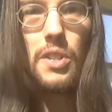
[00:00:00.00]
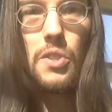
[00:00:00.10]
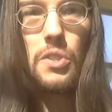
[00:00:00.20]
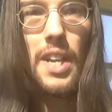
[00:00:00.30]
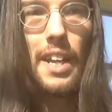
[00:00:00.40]

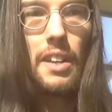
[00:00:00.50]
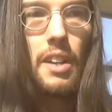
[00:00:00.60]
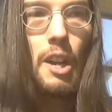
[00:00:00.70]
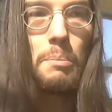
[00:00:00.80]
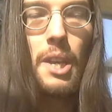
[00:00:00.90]
instead
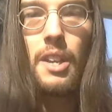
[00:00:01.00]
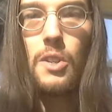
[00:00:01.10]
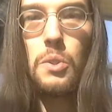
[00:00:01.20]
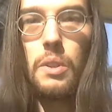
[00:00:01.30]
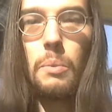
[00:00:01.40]

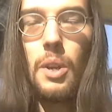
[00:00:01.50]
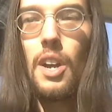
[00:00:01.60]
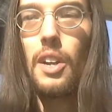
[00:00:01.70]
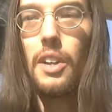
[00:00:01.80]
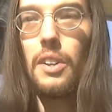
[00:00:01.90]
because we're
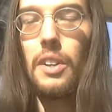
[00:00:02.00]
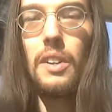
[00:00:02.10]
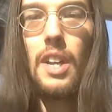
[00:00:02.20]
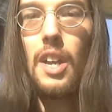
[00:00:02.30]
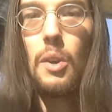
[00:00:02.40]
not going to...